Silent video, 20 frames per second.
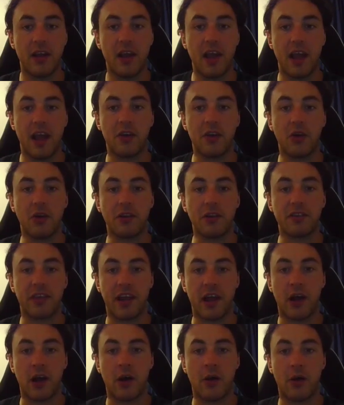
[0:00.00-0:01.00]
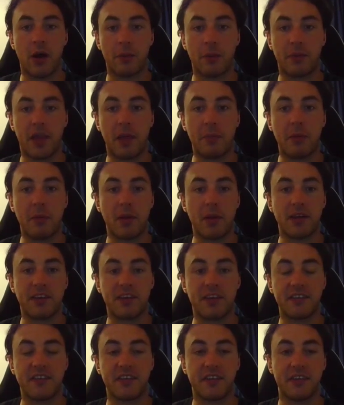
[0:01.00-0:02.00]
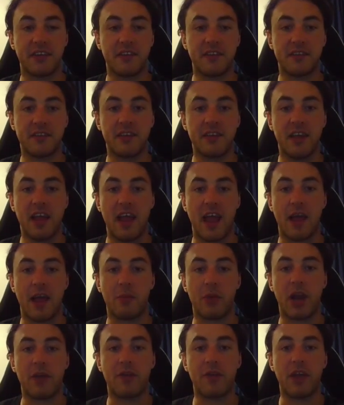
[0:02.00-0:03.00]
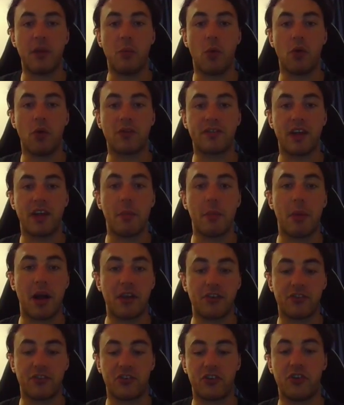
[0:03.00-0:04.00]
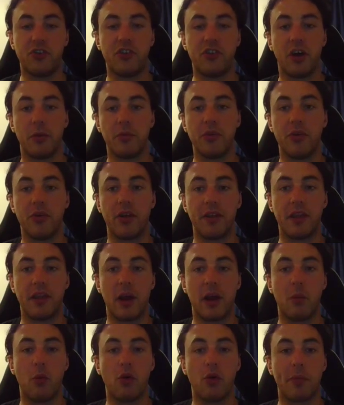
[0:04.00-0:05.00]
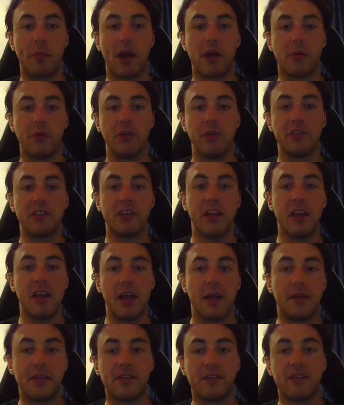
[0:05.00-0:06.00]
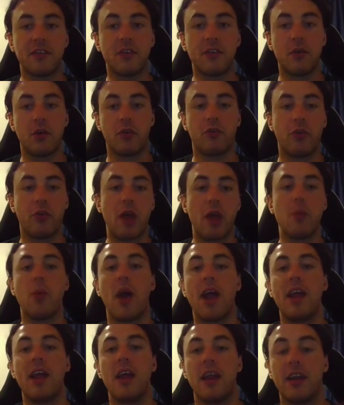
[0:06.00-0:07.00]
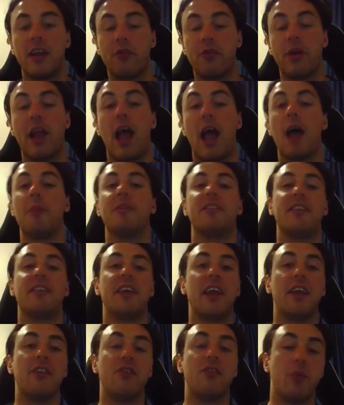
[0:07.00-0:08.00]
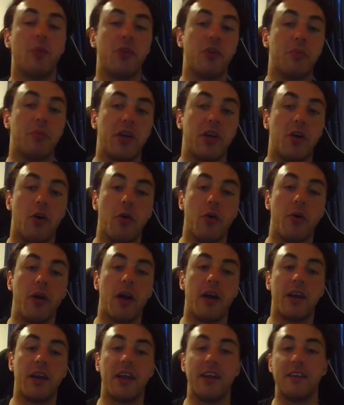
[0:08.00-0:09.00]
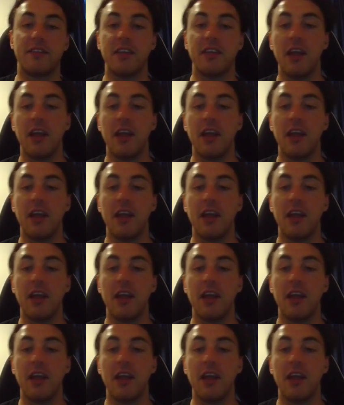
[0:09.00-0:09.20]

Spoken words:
and notice how I'm keeping my distance, and whenever he walks up, I just QW and then I walk backwards. And this is a great way and a great habit to get into when you're playing Orianna, is